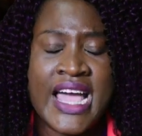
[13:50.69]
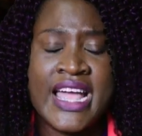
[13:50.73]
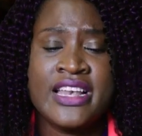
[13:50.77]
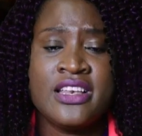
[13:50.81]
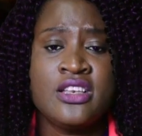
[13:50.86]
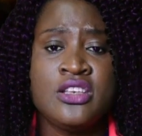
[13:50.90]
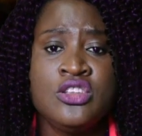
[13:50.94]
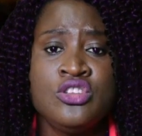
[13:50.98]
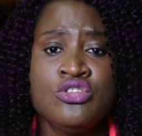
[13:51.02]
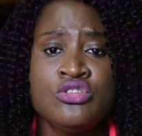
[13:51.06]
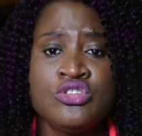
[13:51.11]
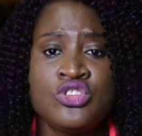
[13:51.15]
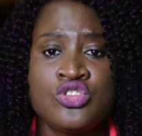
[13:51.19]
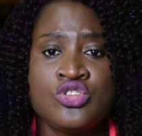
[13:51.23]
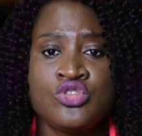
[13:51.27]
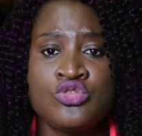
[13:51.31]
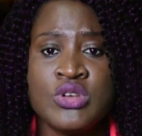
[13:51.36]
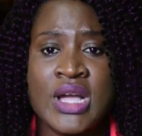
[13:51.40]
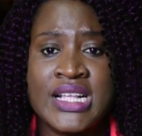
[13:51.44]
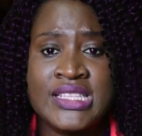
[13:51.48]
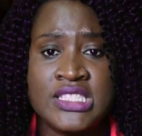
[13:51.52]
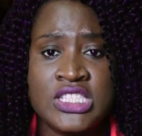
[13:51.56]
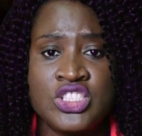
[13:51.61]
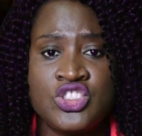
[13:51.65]
and new
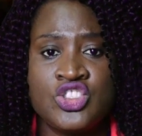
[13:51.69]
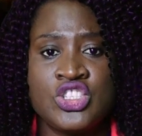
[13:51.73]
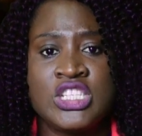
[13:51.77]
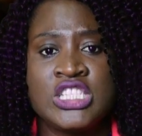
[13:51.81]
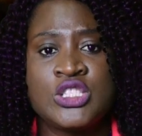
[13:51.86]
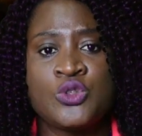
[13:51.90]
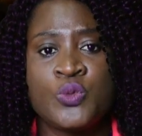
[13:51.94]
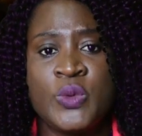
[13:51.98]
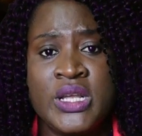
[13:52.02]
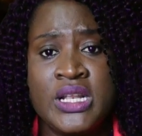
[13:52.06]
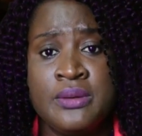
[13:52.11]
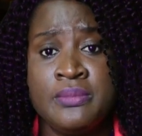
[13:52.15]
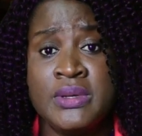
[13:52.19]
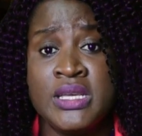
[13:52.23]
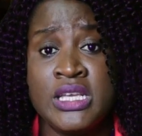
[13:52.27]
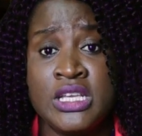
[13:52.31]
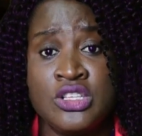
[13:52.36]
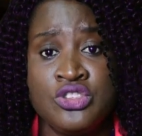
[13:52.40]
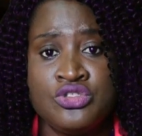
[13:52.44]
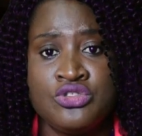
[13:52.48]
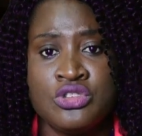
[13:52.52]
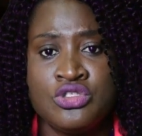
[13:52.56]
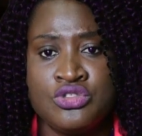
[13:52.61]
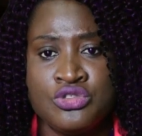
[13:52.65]
strategies will be
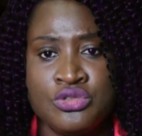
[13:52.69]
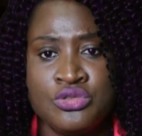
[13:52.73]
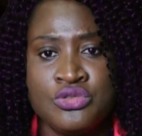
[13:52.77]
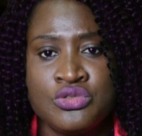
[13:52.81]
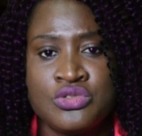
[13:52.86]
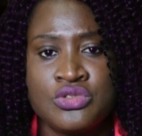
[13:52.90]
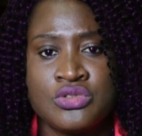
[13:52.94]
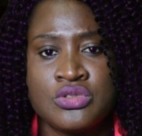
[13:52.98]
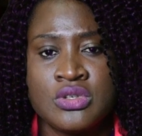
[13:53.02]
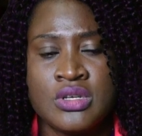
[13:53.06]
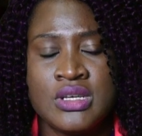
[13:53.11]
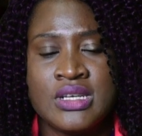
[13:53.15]
introduced